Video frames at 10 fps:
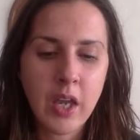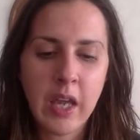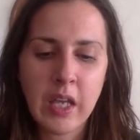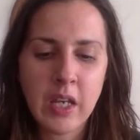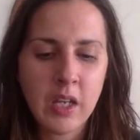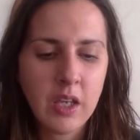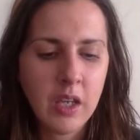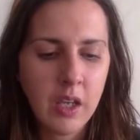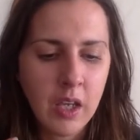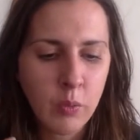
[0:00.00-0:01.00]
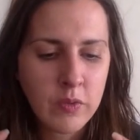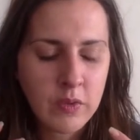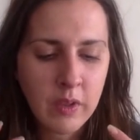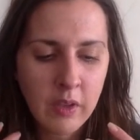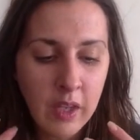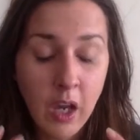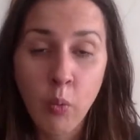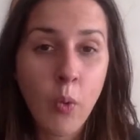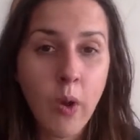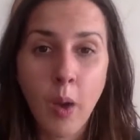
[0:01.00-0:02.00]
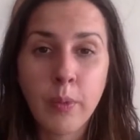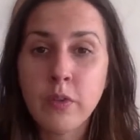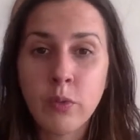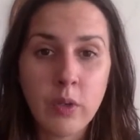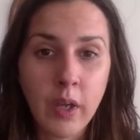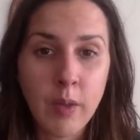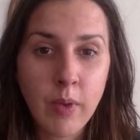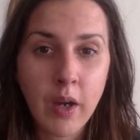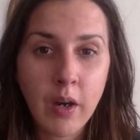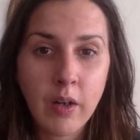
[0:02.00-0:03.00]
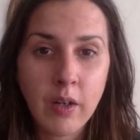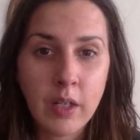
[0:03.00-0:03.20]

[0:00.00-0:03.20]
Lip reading: And it was like I woke up into a nightmare.